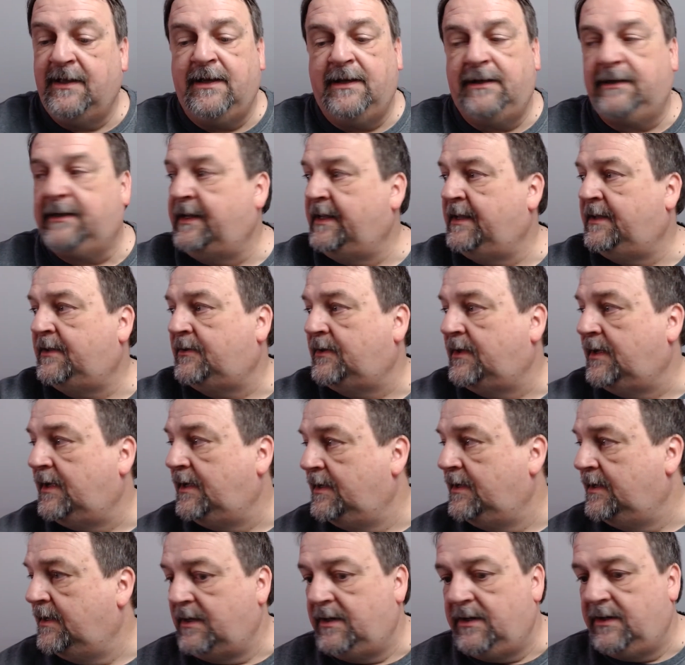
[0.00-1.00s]
Now,
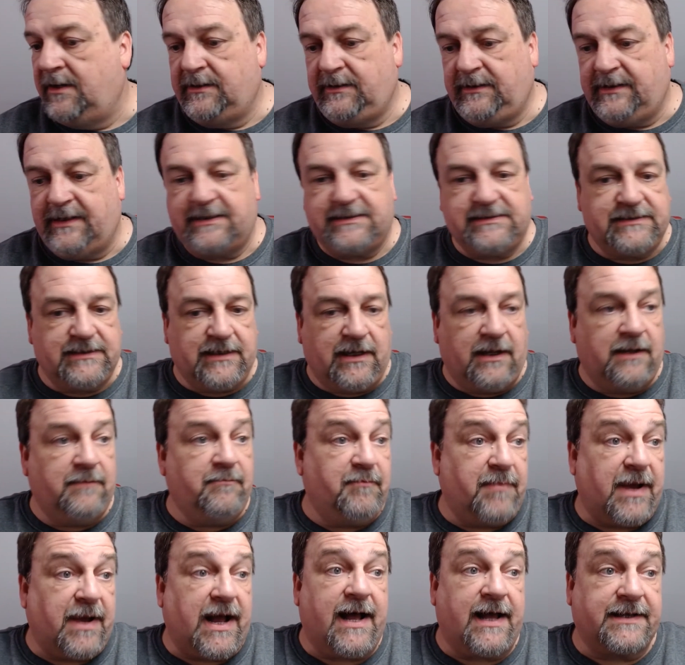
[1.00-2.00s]
let's
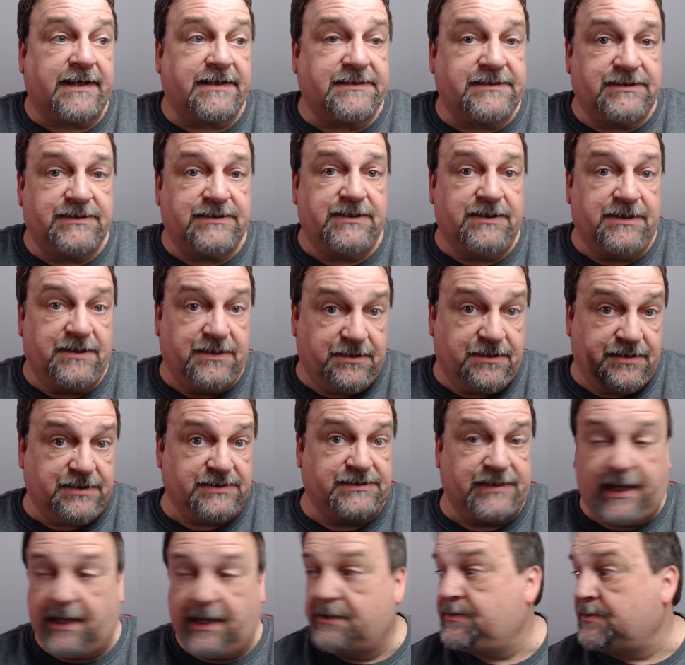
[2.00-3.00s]
unbox this
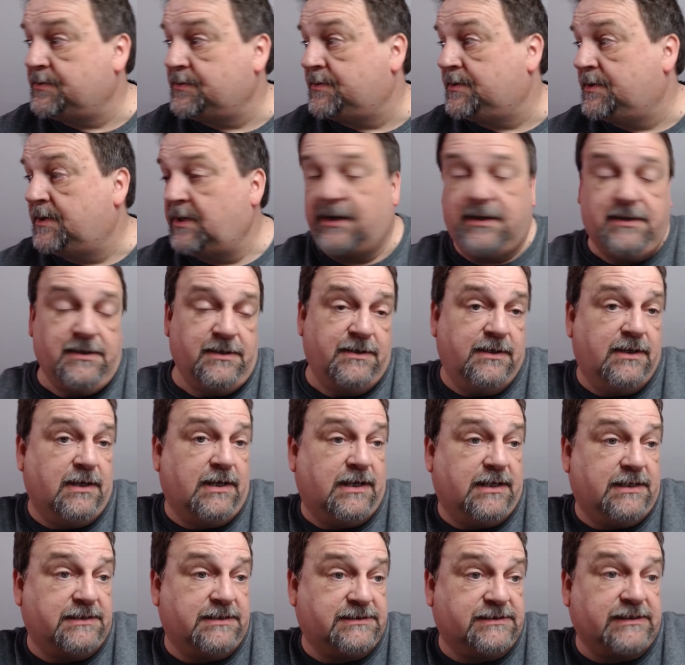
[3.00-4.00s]
other
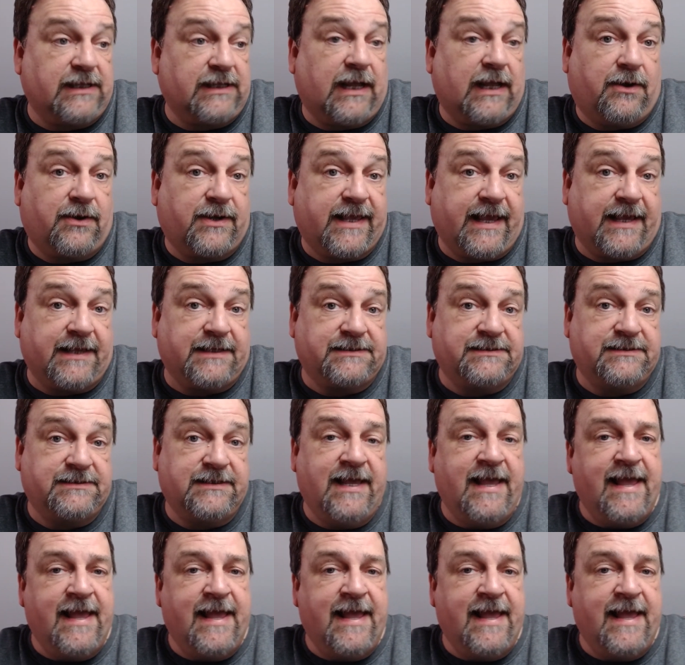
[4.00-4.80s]
style case.